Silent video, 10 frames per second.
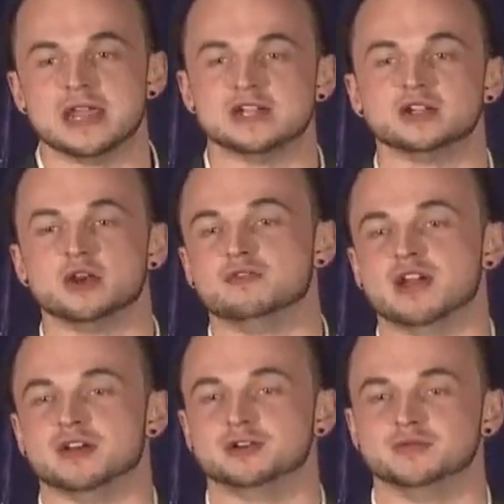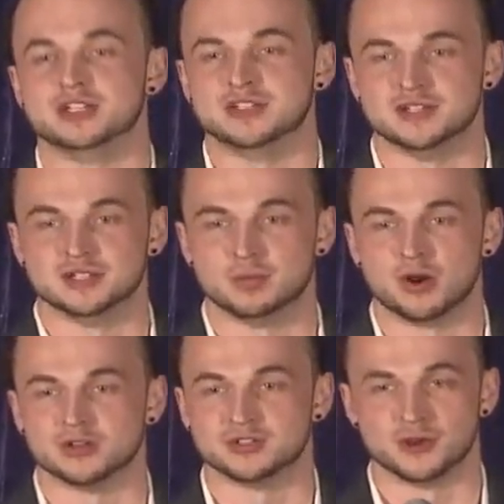and co founder of
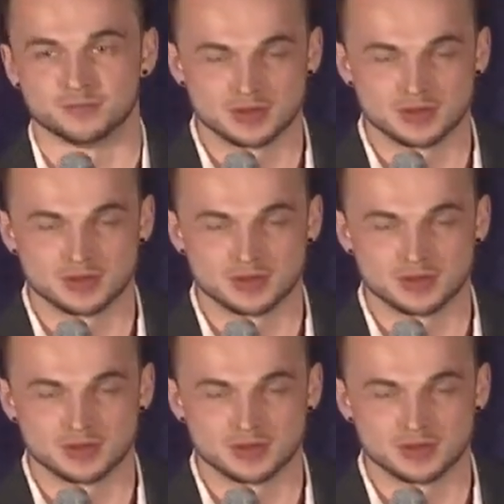dcSpark. So